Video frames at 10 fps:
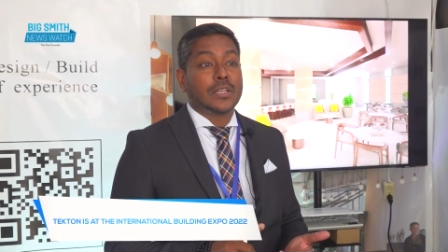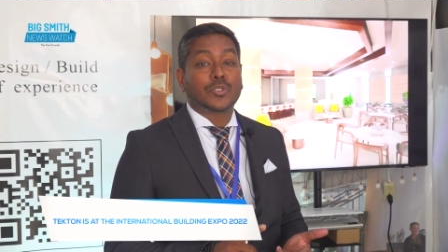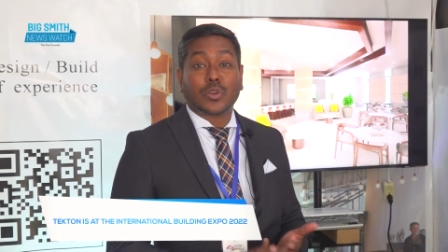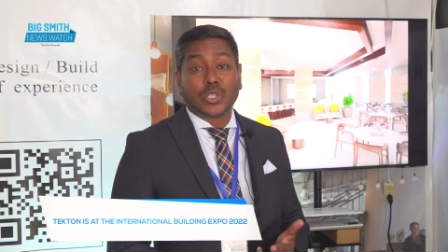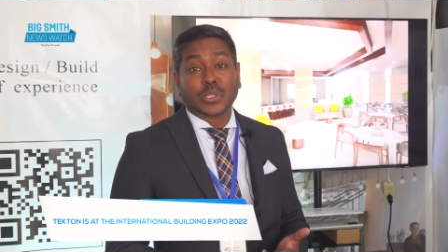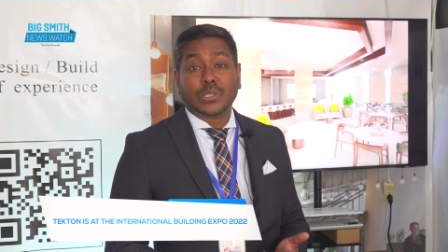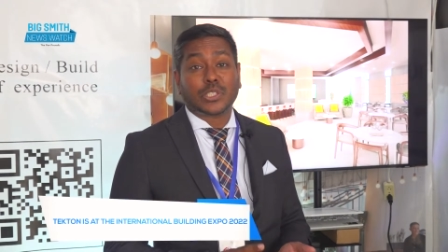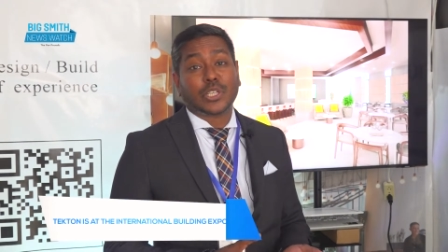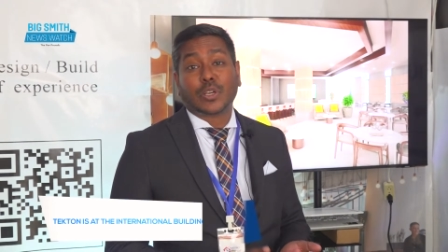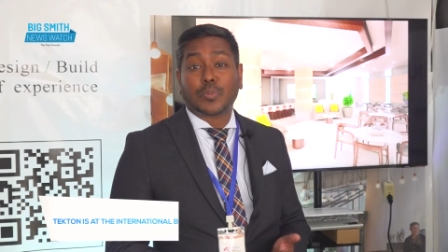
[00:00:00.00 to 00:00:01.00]
structural
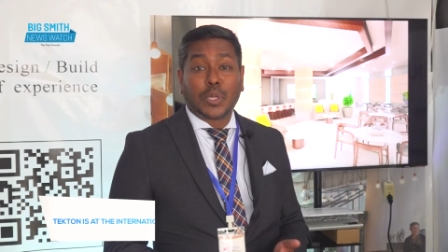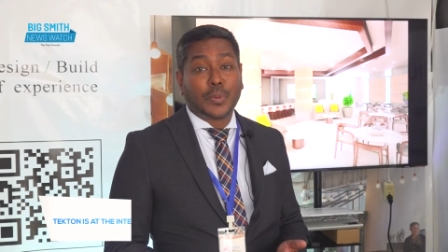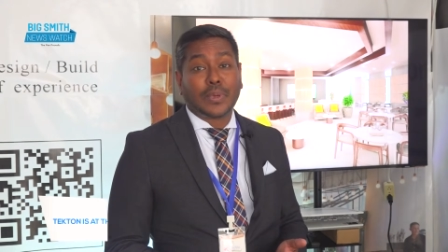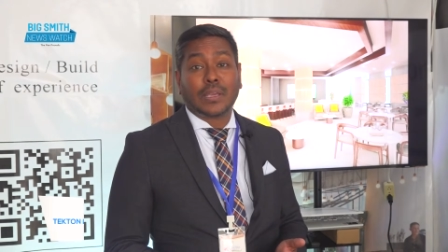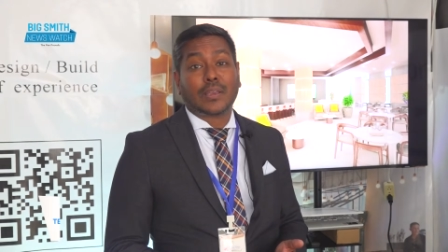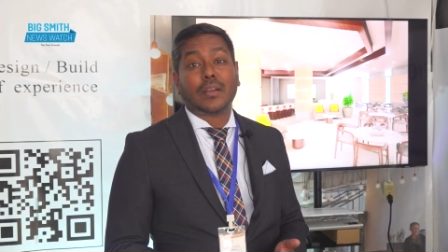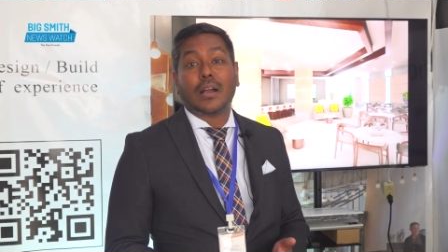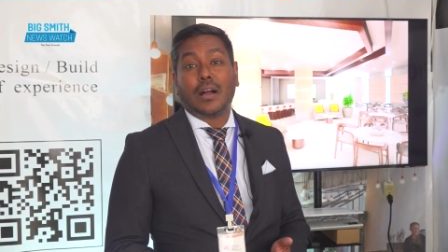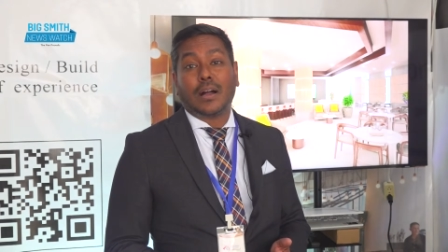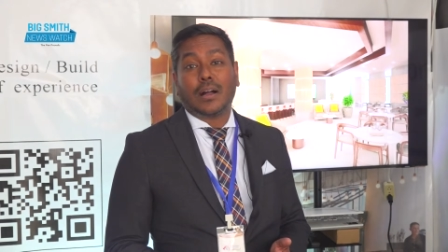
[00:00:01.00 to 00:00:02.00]
engineering, plumbing,
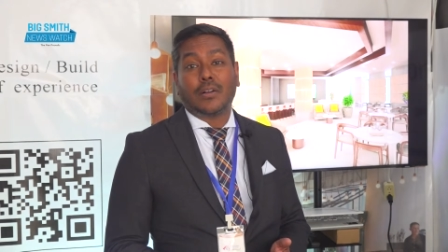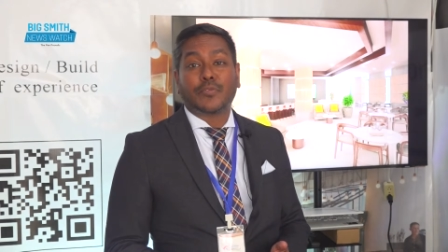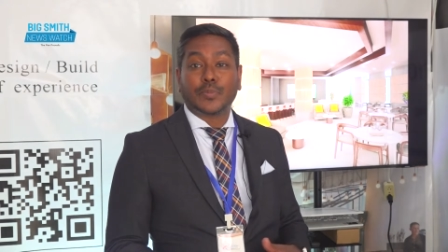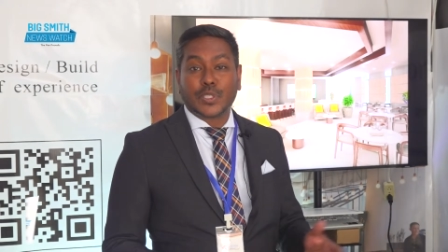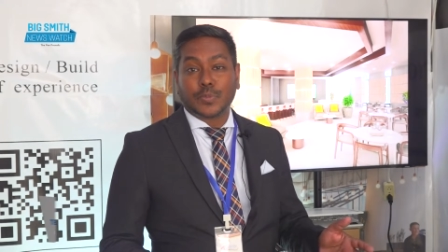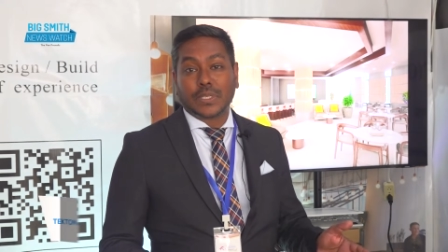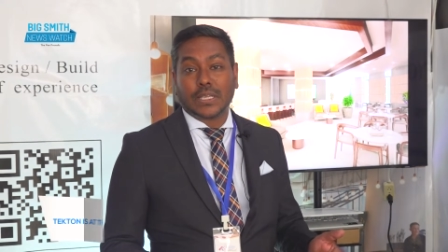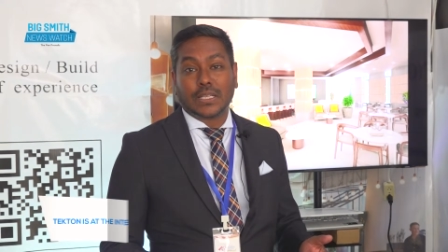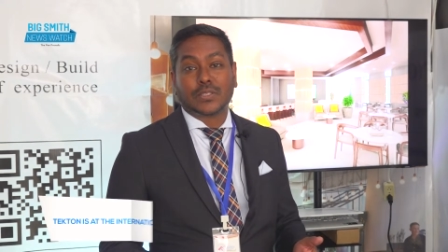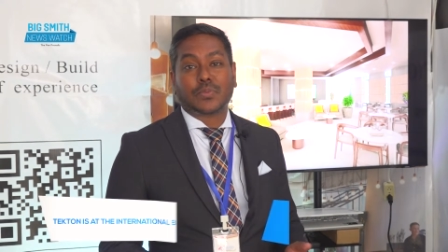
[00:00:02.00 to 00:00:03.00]
uh, from soup to
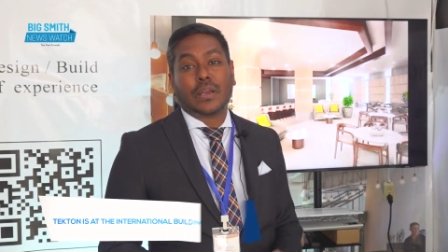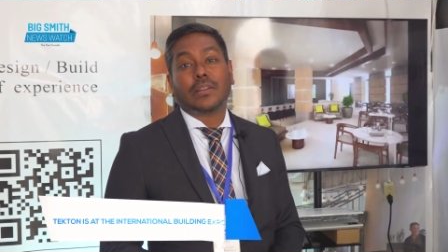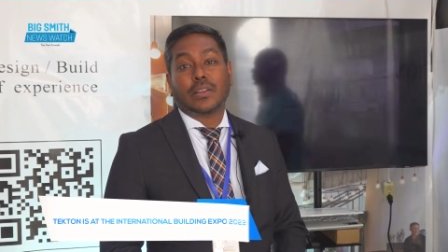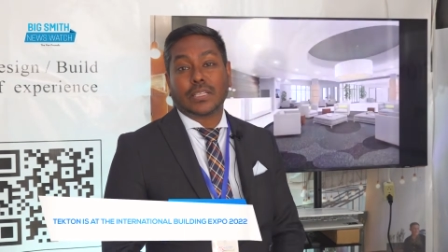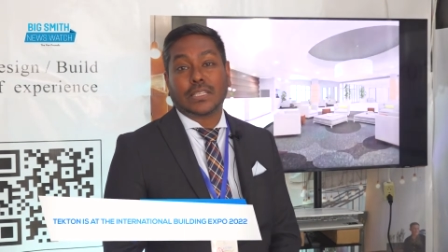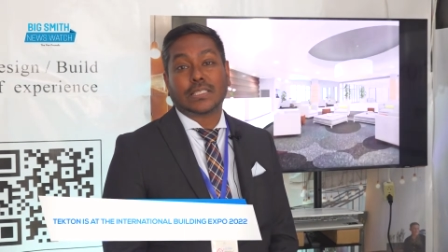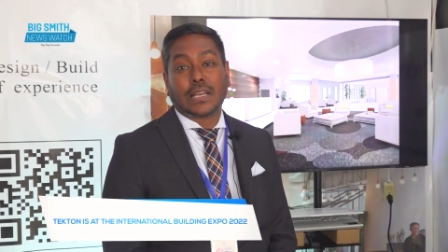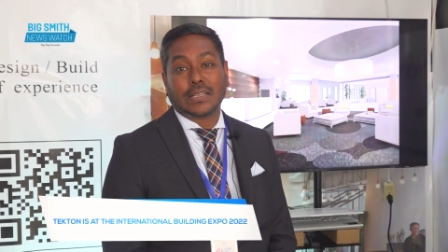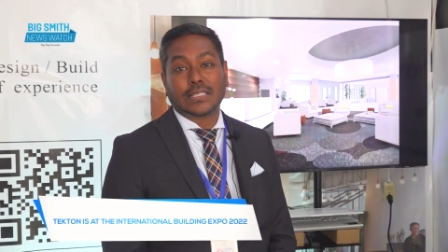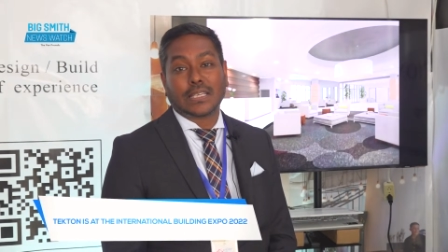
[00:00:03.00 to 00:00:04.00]
nuts, right, on the
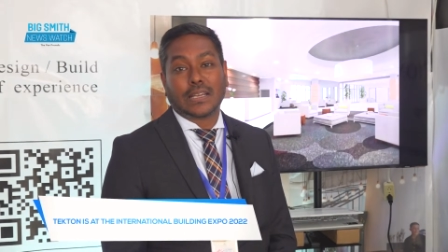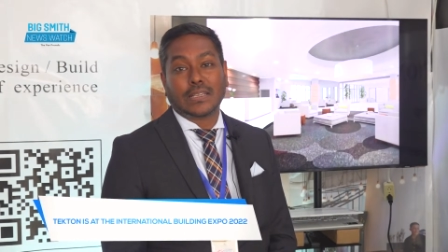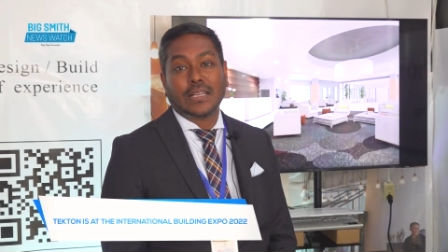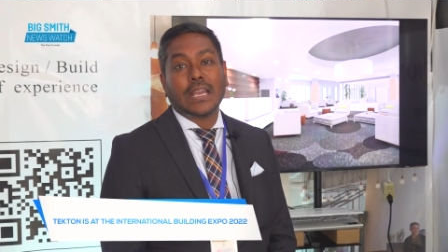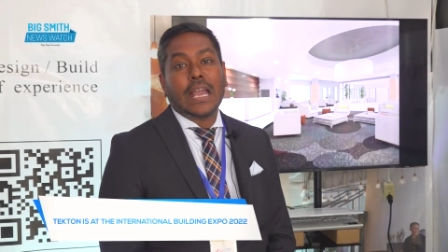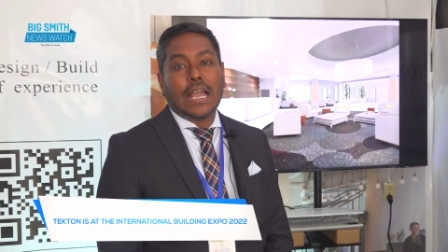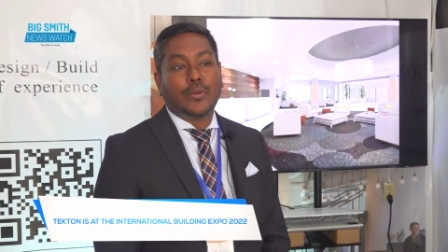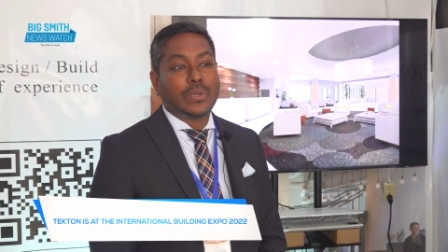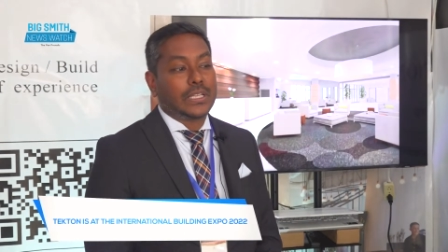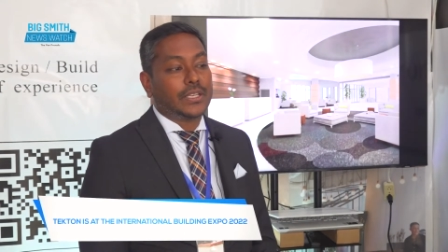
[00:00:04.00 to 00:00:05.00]
design side.
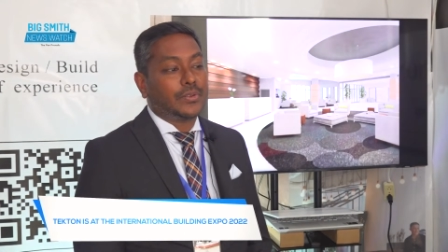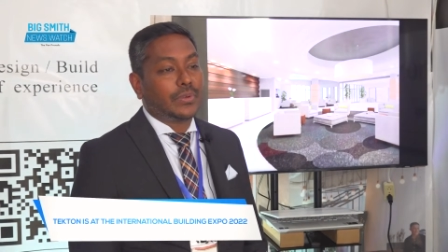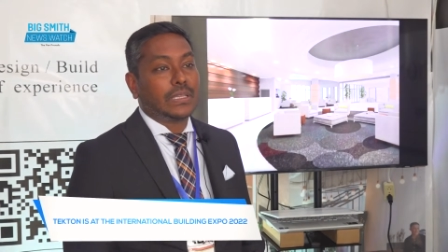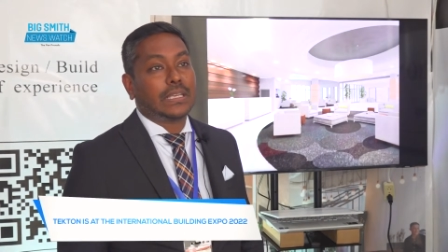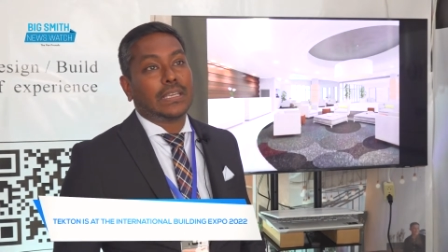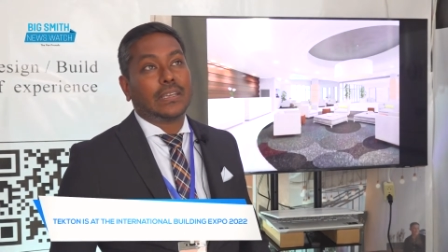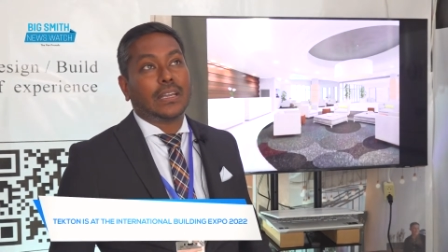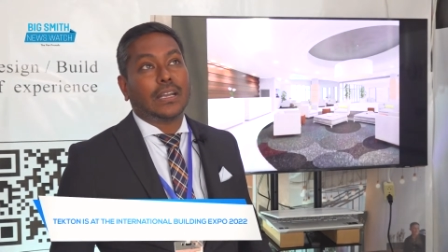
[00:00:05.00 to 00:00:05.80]
And we literally